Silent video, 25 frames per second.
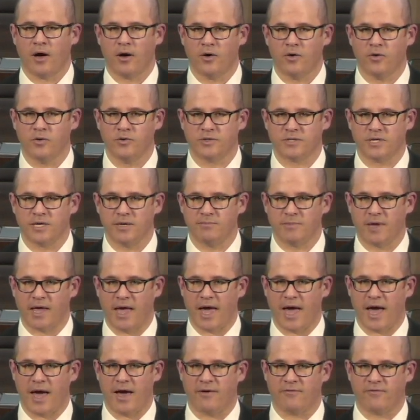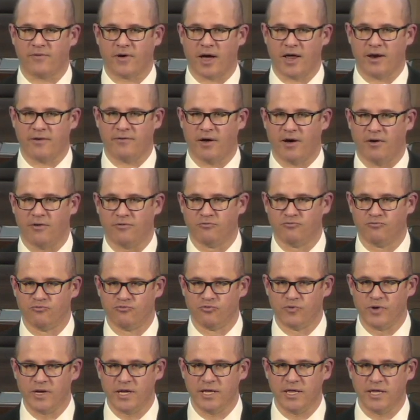who seem to have kind of a
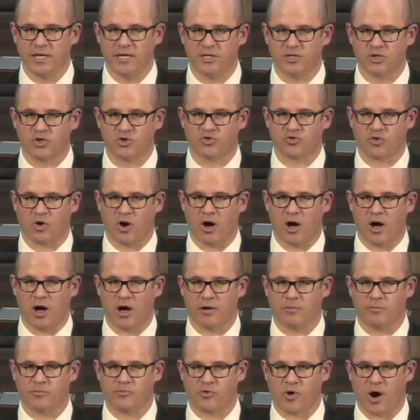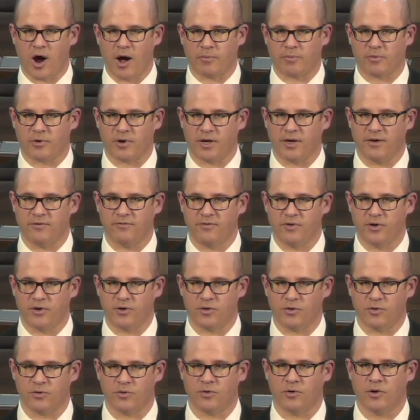really strong property
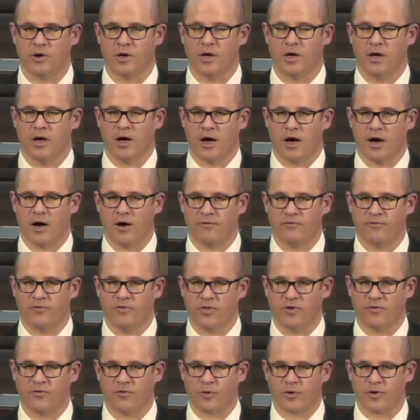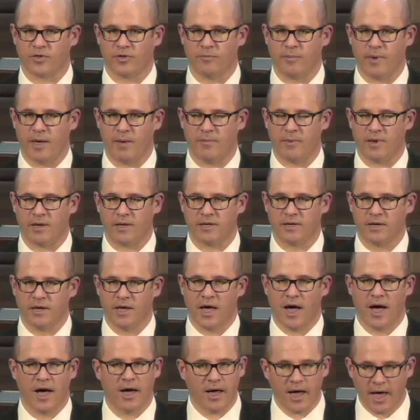view of the Fourth Amendment.
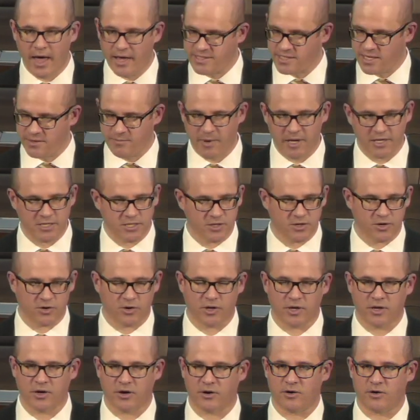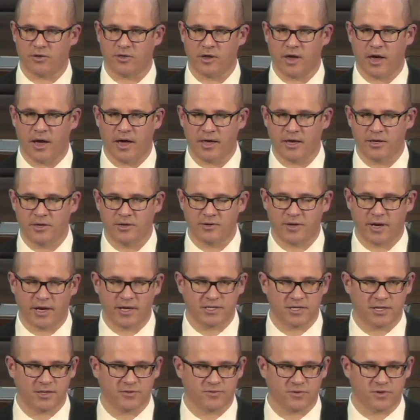As I'd mentioned earlier, in
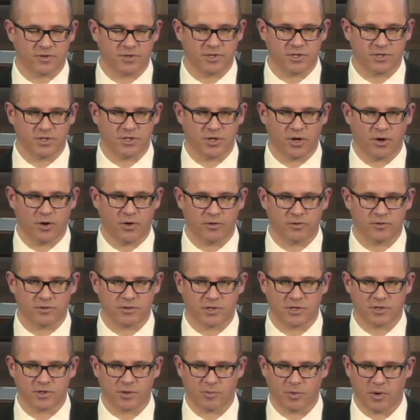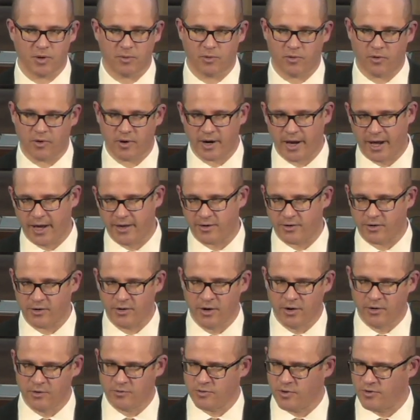United States versus Jones, the Supreme Court
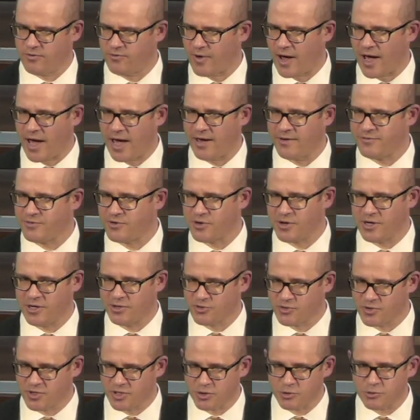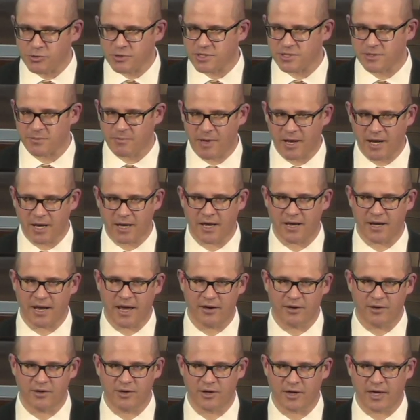either revived or introduced, depending on how
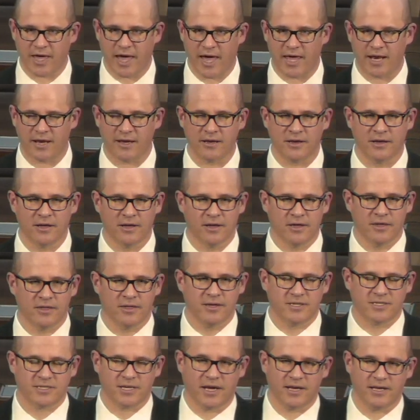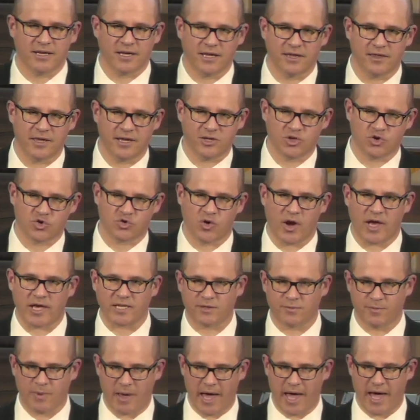you look at it, this idea that
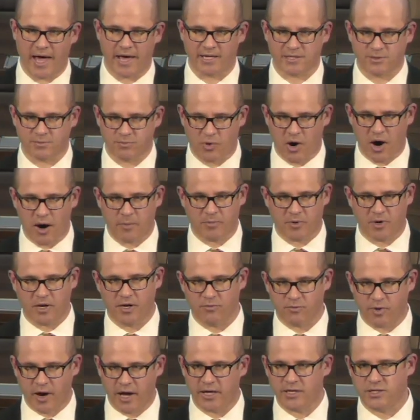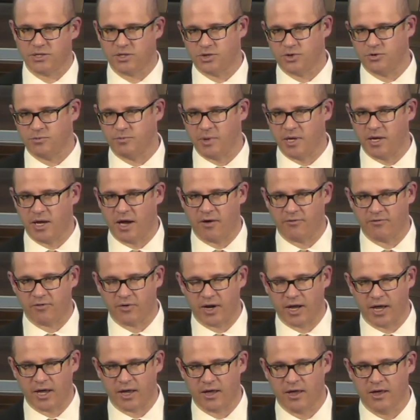trespass, property rights, should be
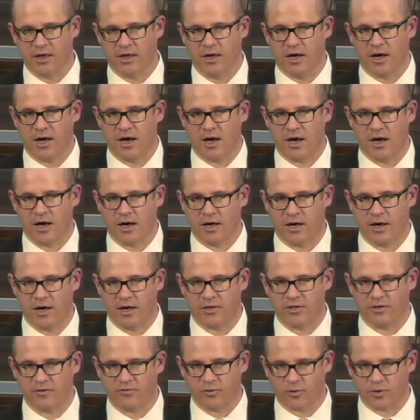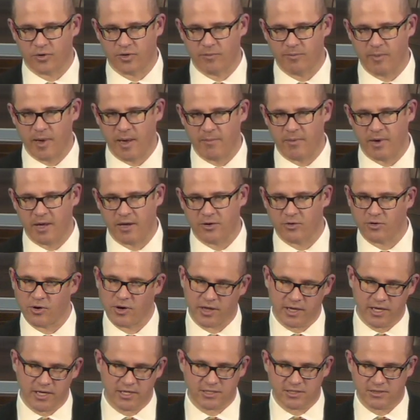governing the Fourth Amendment, or
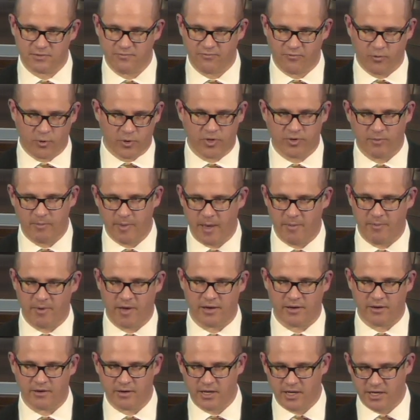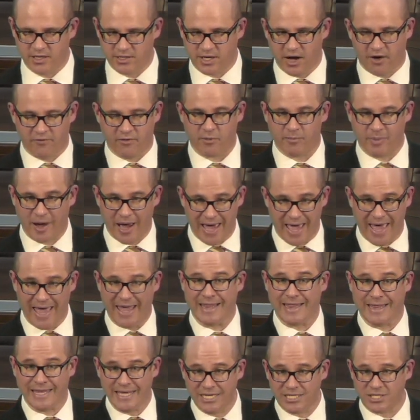at least Fourth Amendment is governed by
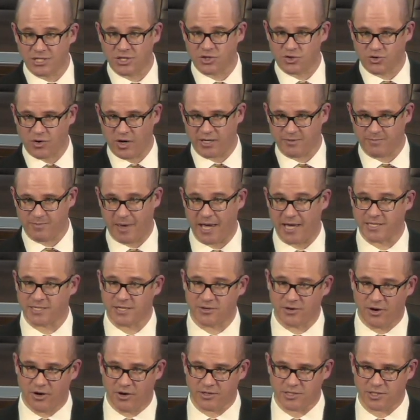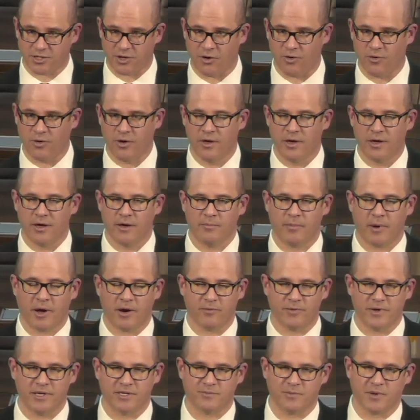at least trespass and also by
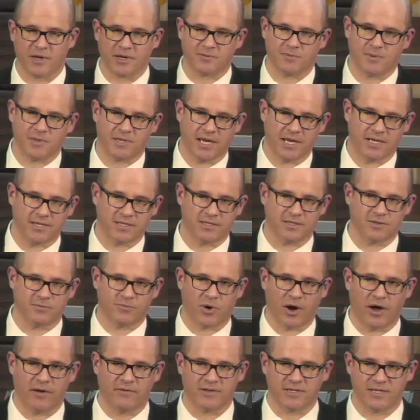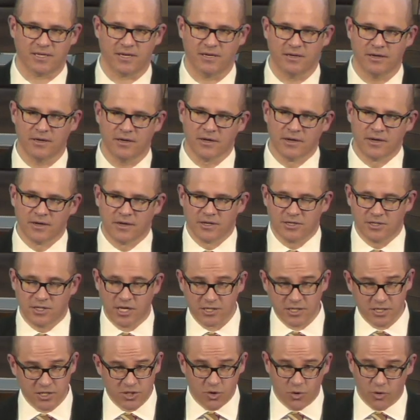reasonable expectations of privacy.
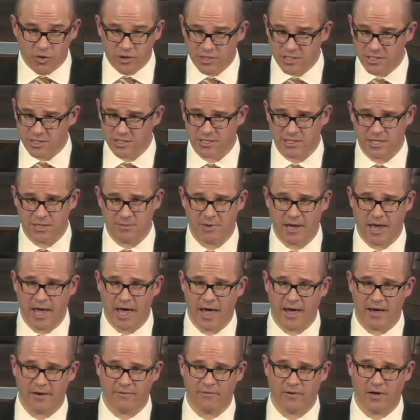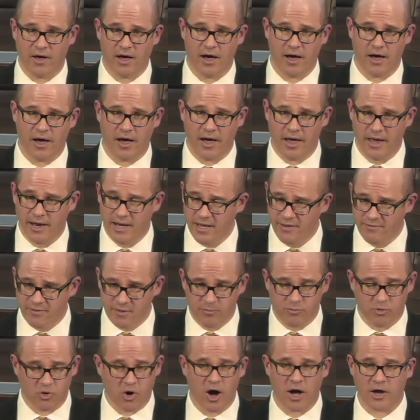Justice Gorsuch seemed to have an
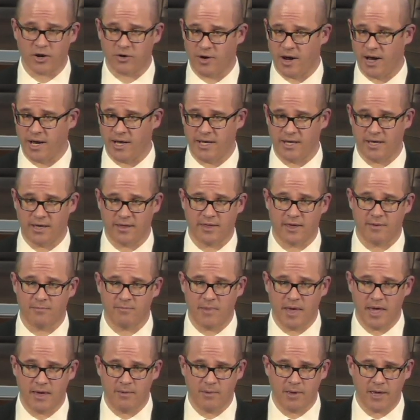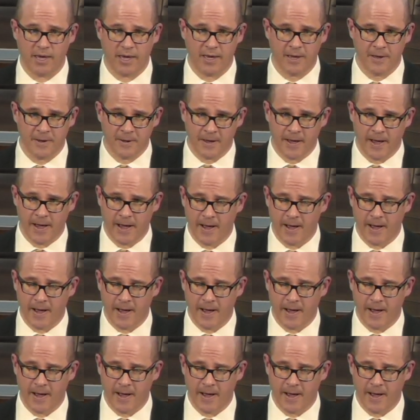even broader idea that maybe